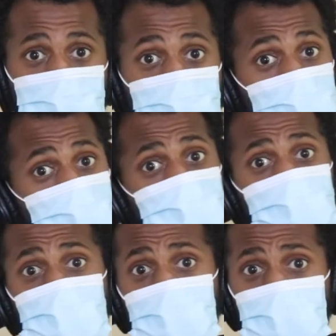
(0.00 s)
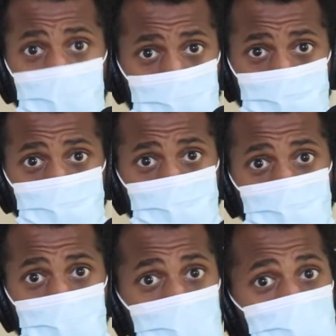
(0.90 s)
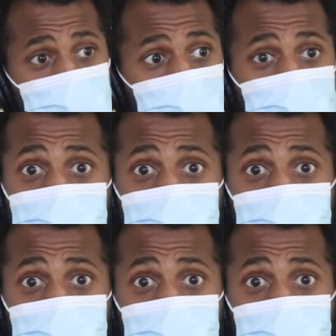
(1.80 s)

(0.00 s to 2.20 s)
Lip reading: they really don't care about you. No. If you're